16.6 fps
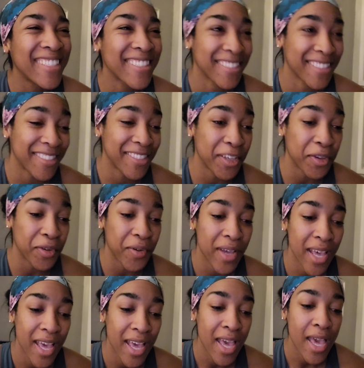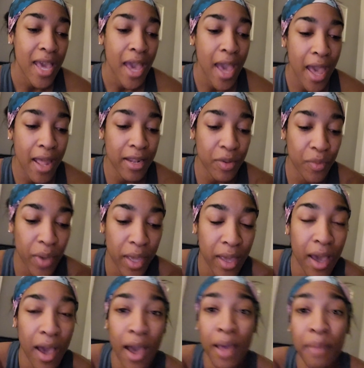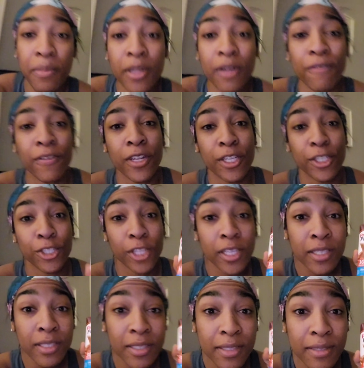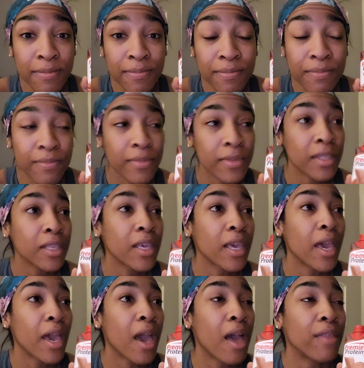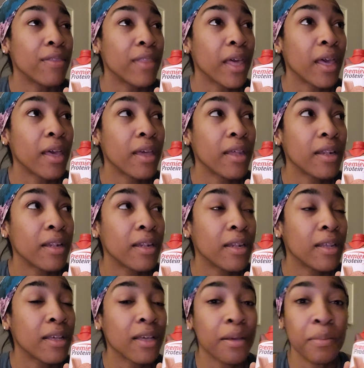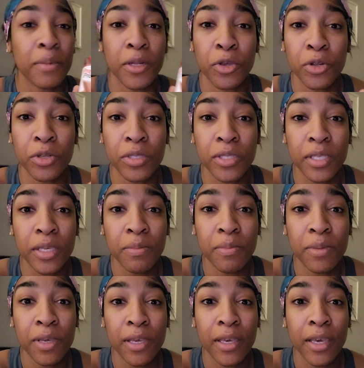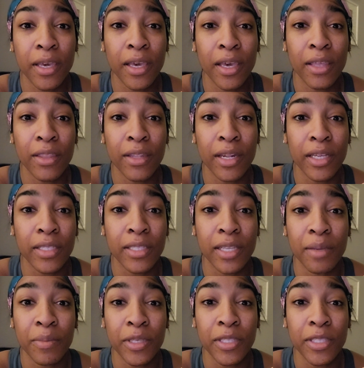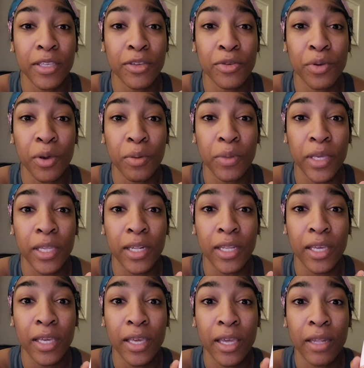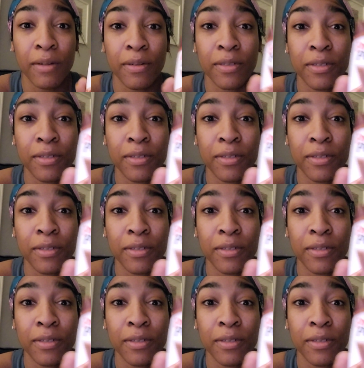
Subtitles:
So anyway, I'm gonna finish this and then I'm gonna go to sleep, and the next time I see you, I'll be eating again.